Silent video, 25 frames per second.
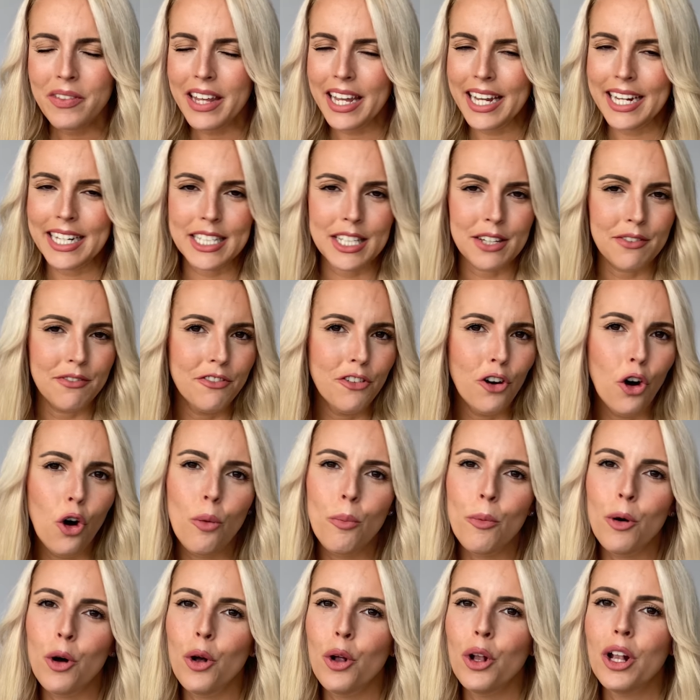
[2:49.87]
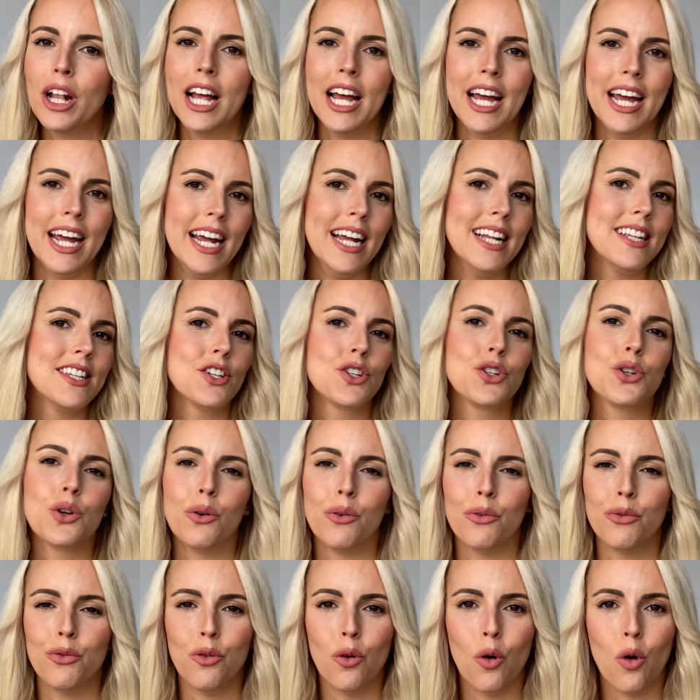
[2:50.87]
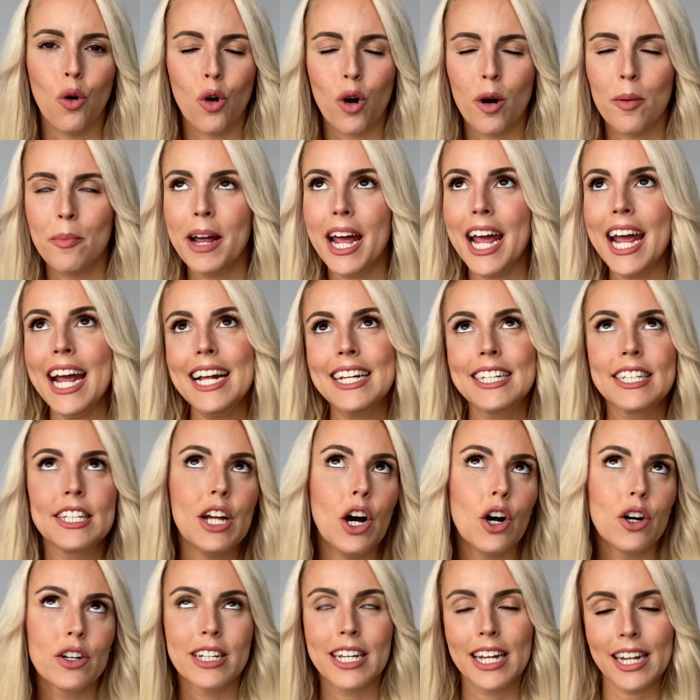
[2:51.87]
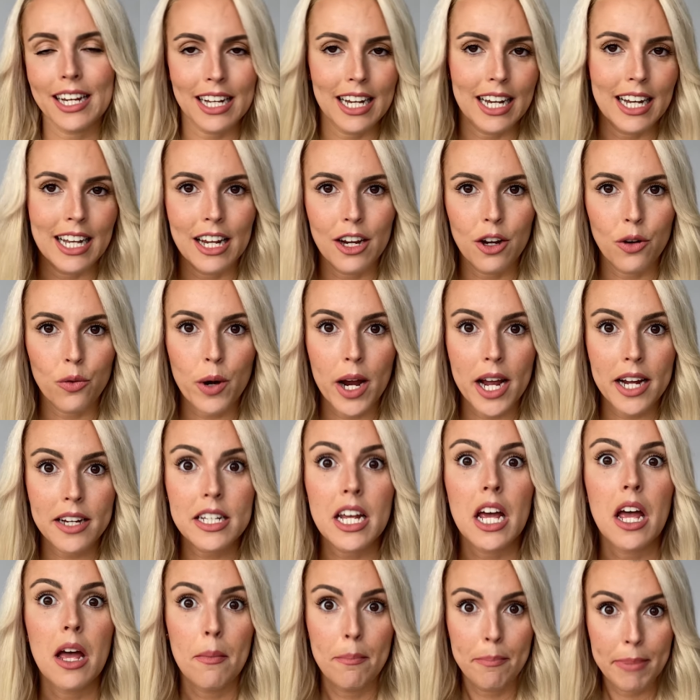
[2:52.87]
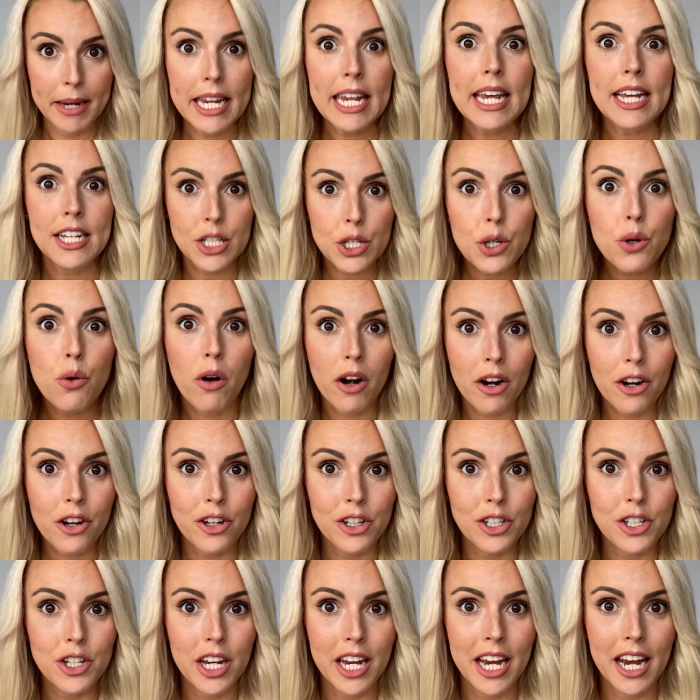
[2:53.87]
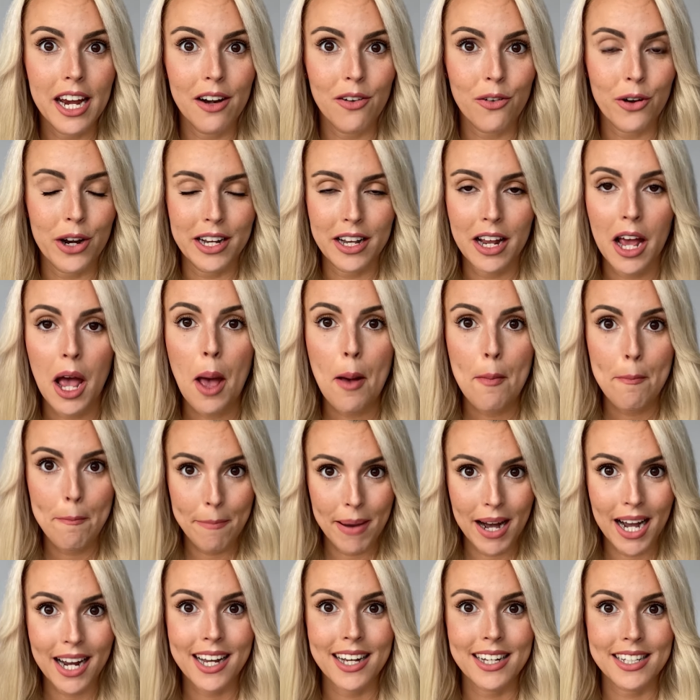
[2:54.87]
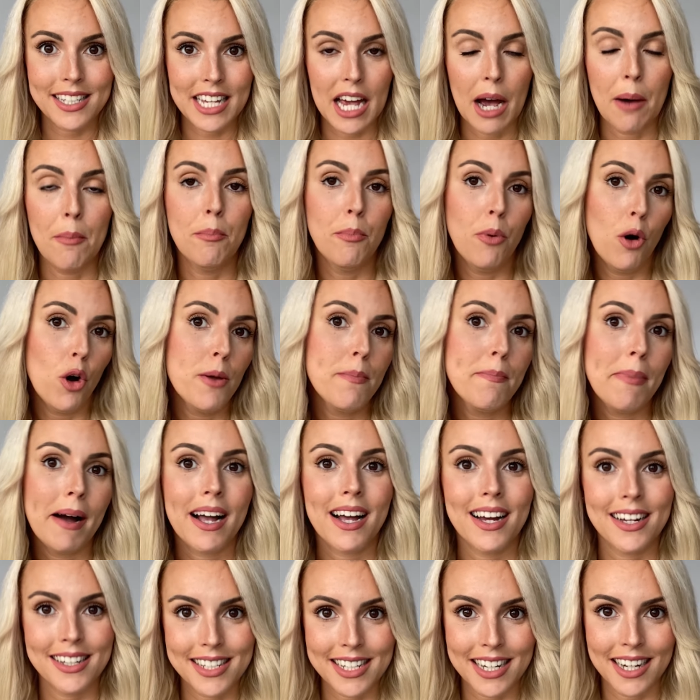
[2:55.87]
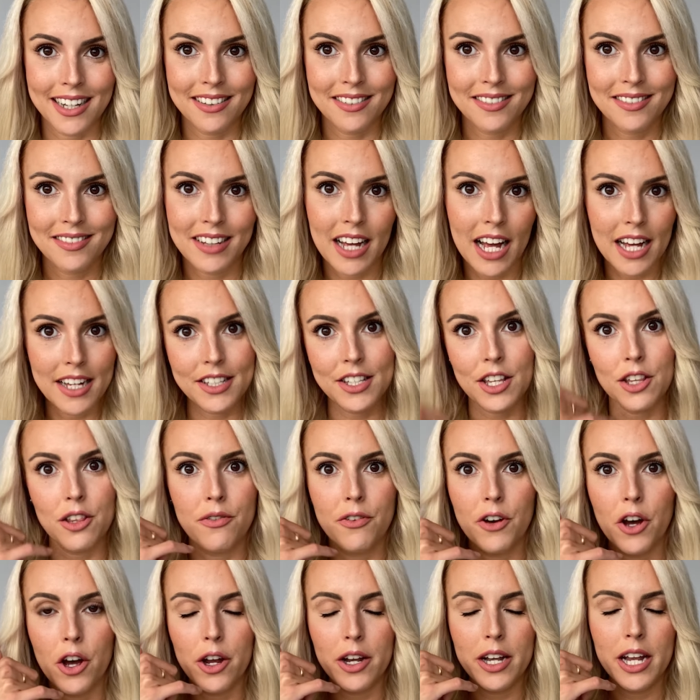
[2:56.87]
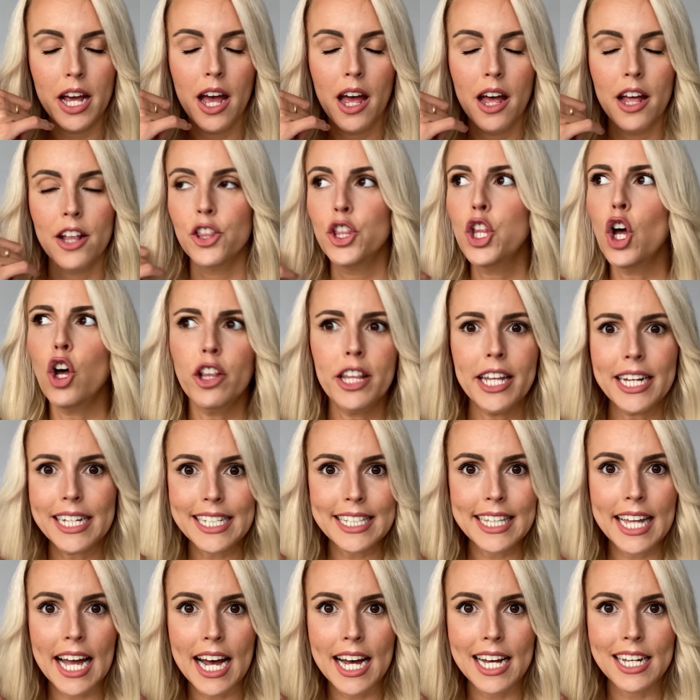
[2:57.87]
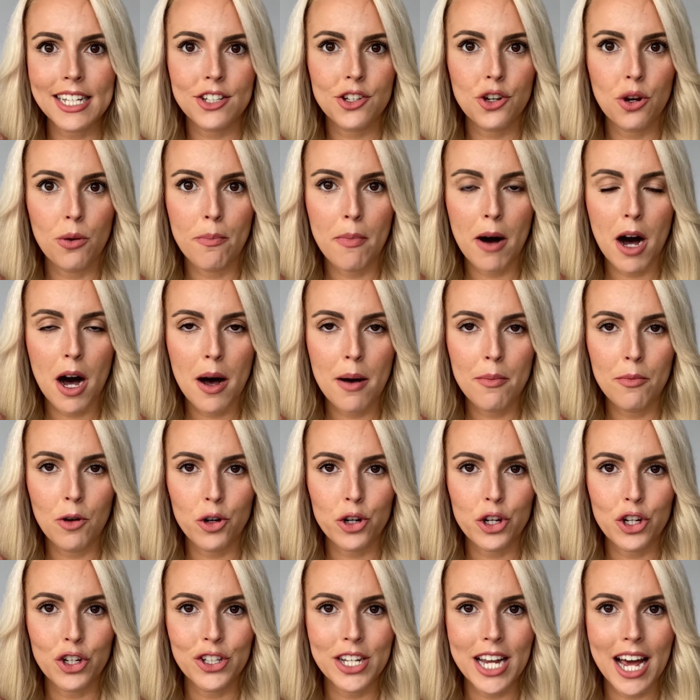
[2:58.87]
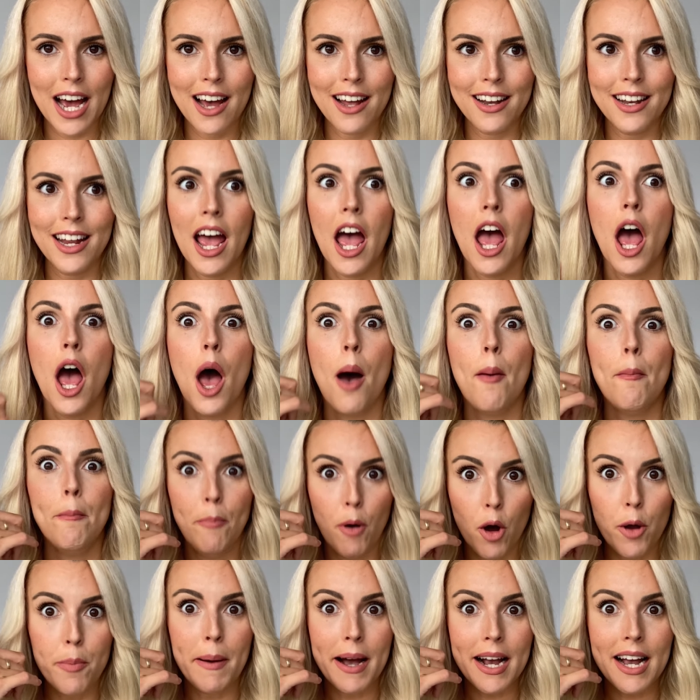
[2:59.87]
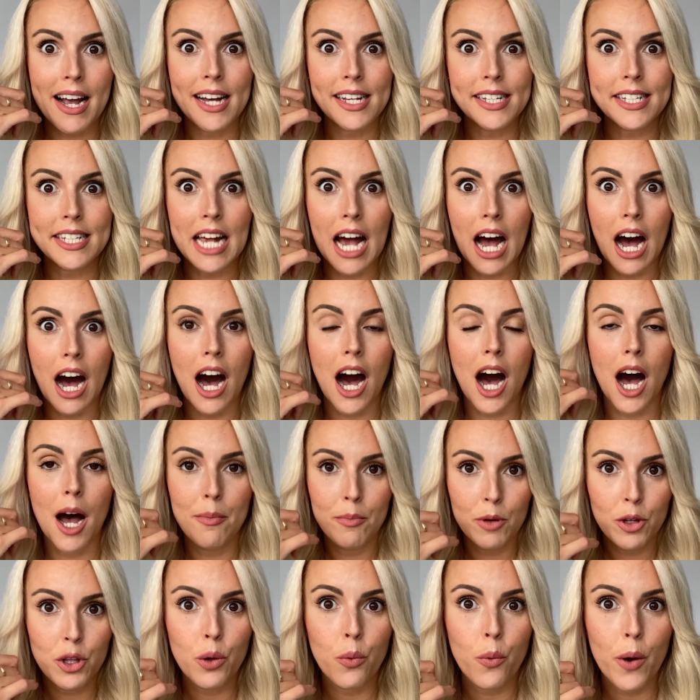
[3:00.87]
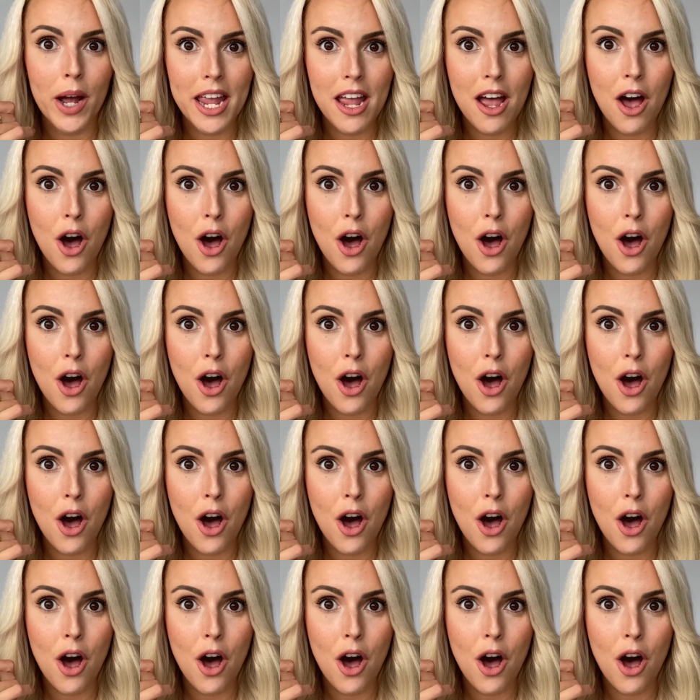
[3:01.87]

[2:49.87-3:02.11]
It's informal. It's a short form. It's not technically correct. But yes, you are going to hear it. Pa casa. Voy pa casa. Answer the phone. ¿Dónde estás? Your mom or your dad? Voy pa casa. I'm on the way